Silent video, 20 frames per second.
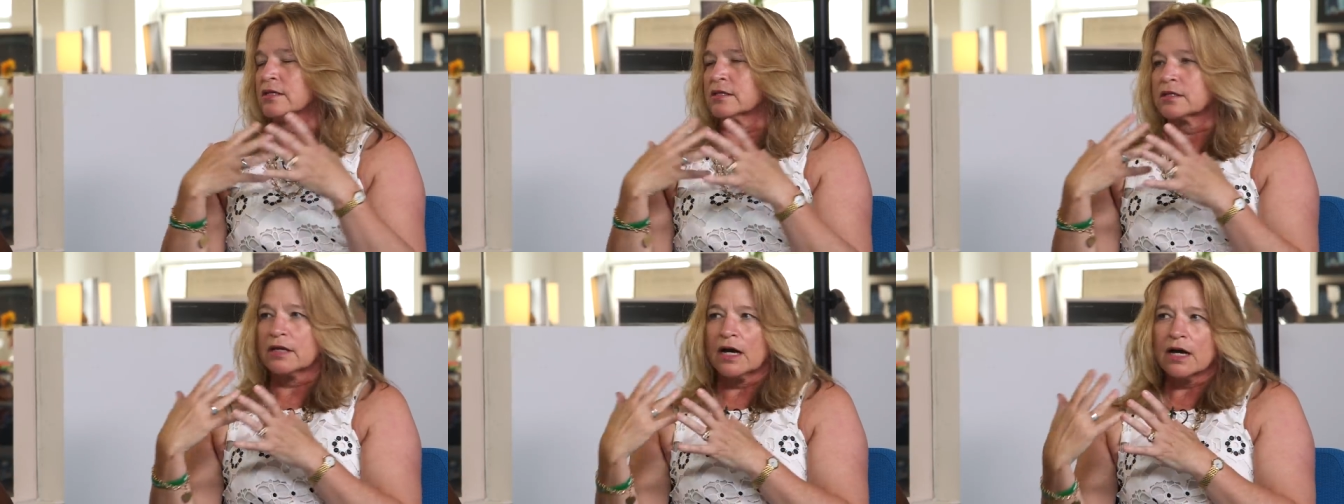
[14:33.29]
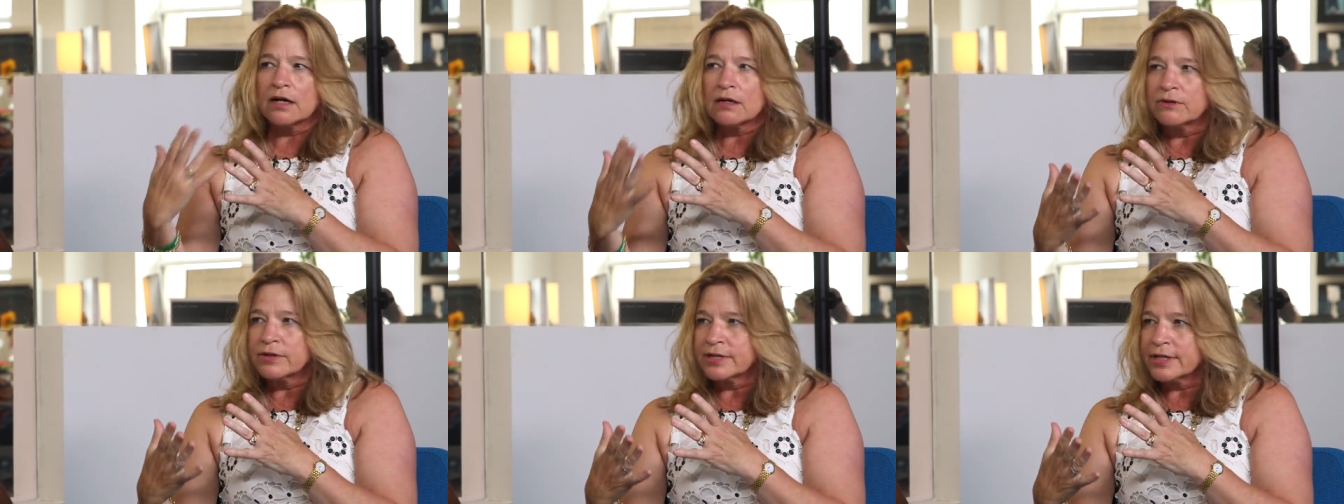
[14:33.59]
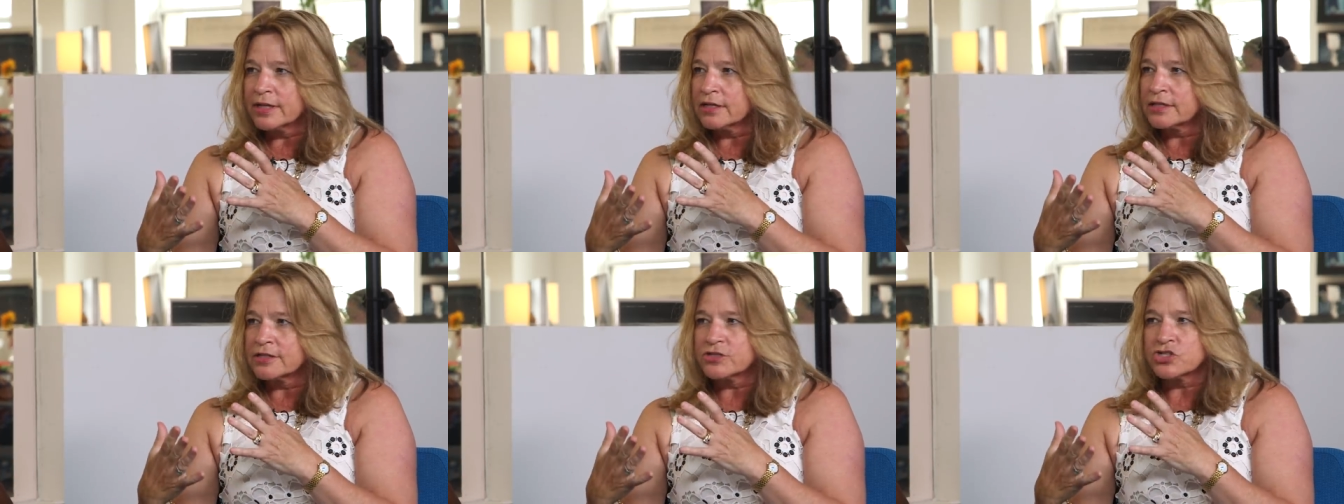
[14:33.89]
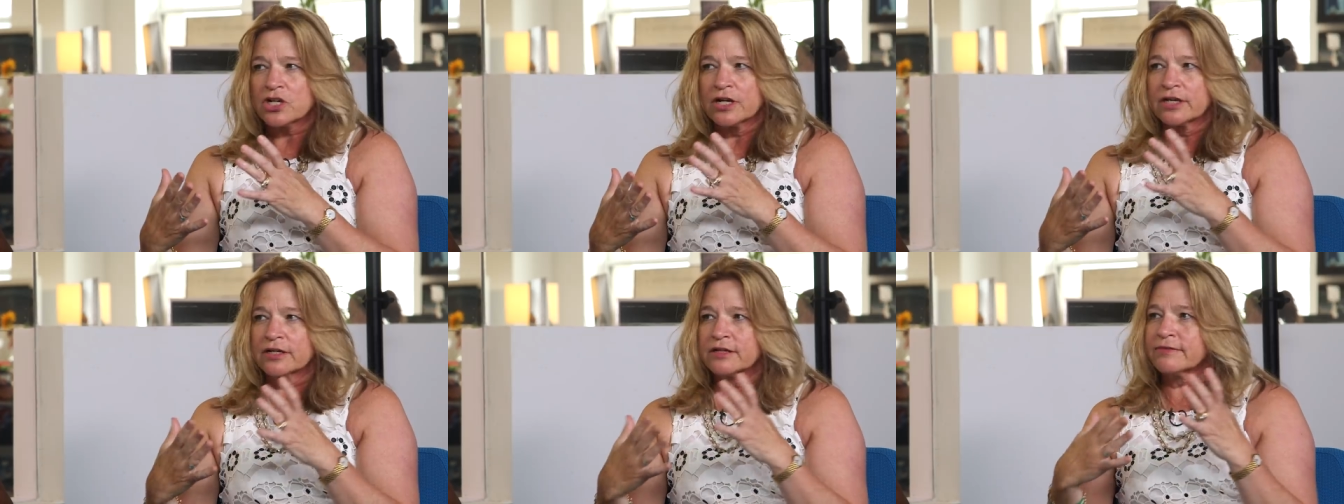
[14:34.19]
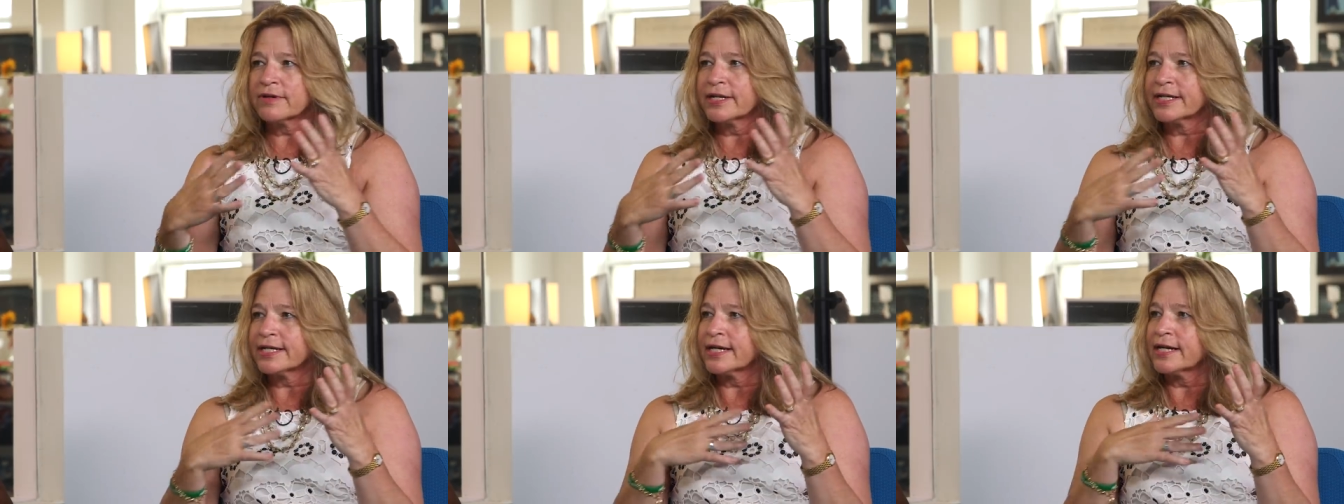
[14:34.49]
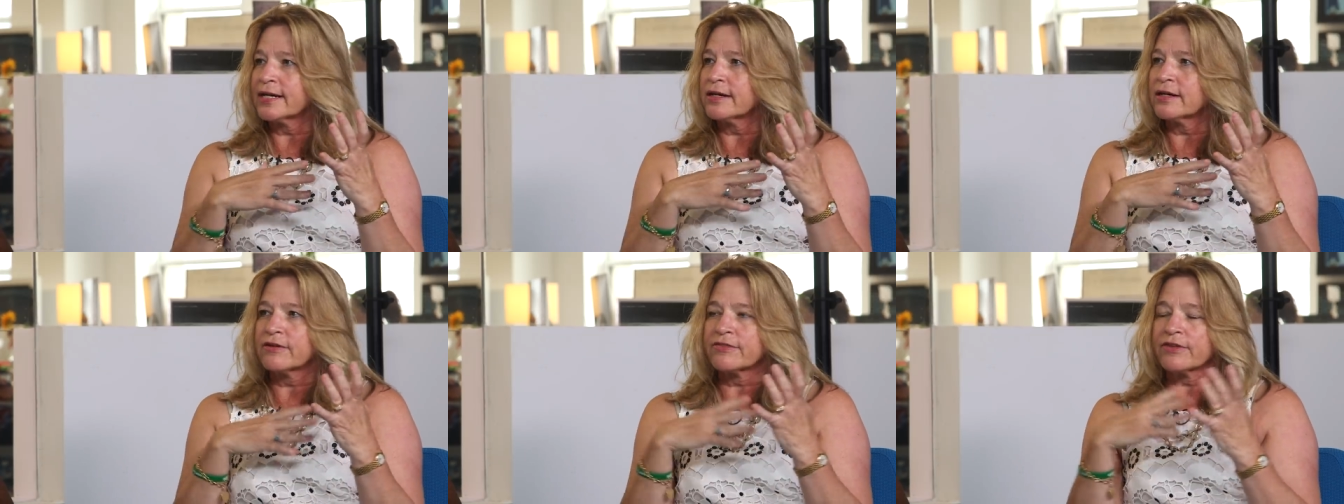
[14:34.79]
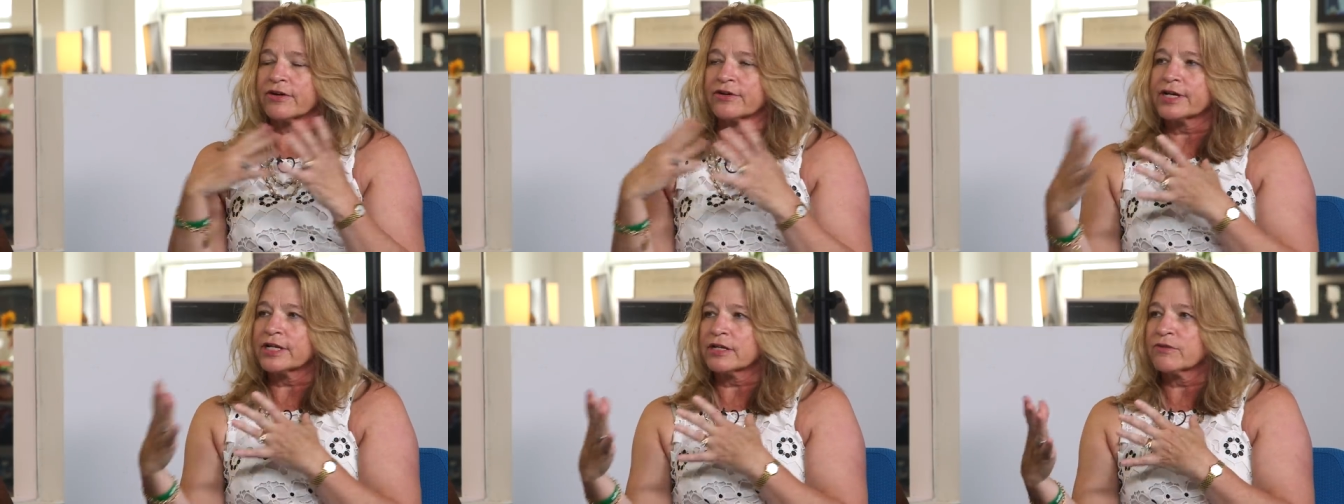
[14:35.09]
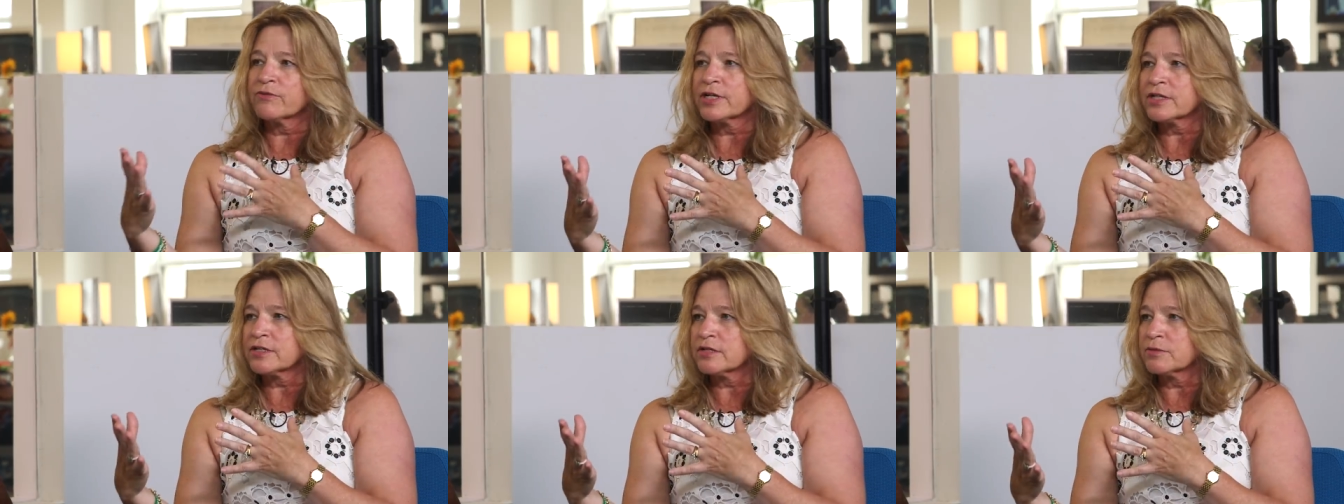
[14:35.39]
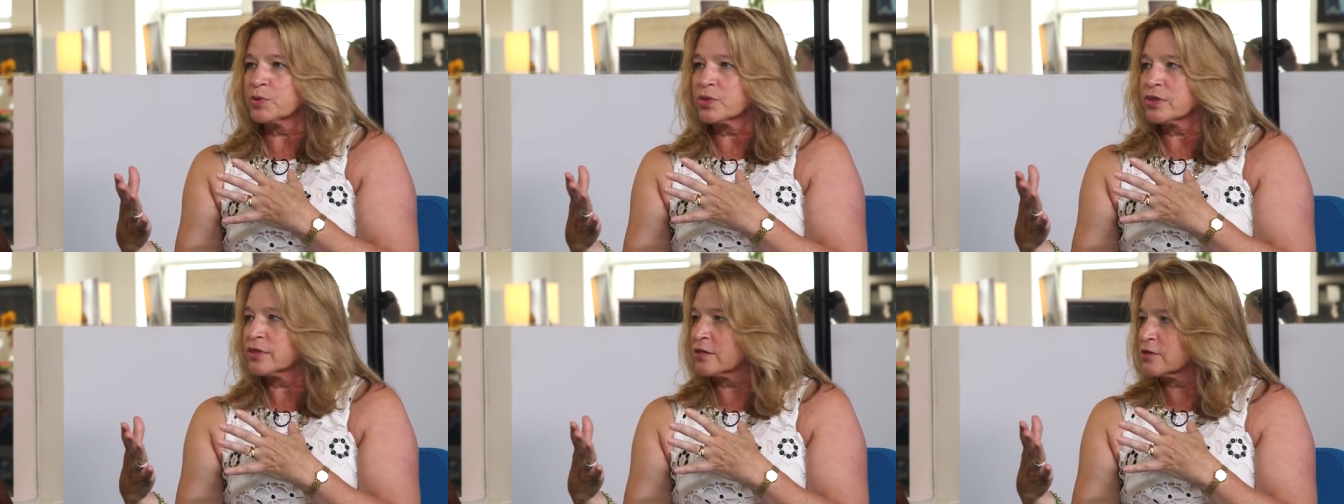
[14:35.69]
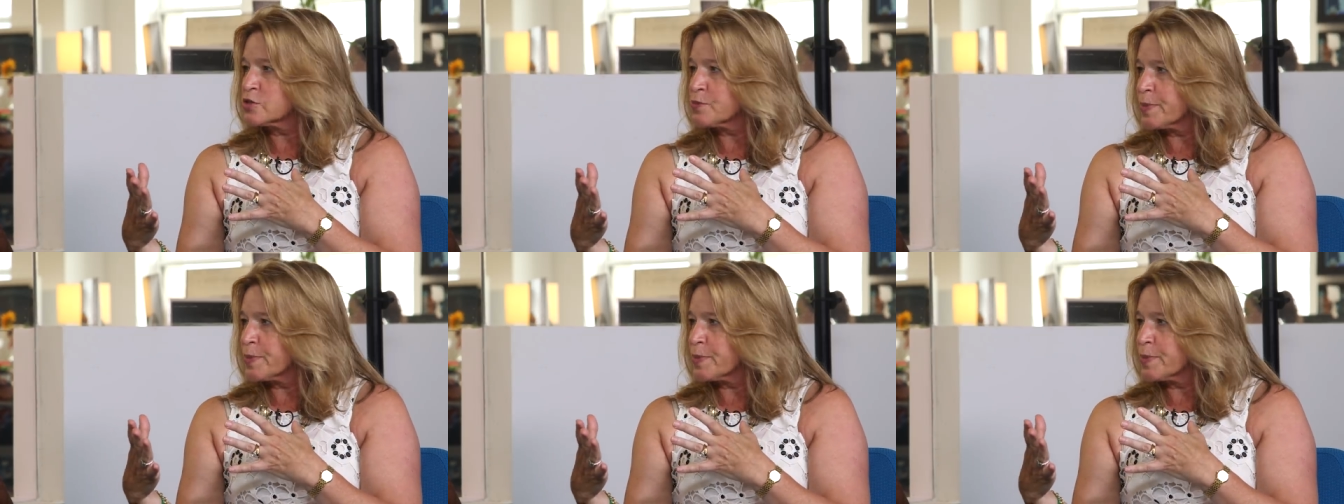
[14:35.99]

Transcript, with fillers: A lot going on in China right now. They're getting ready to put their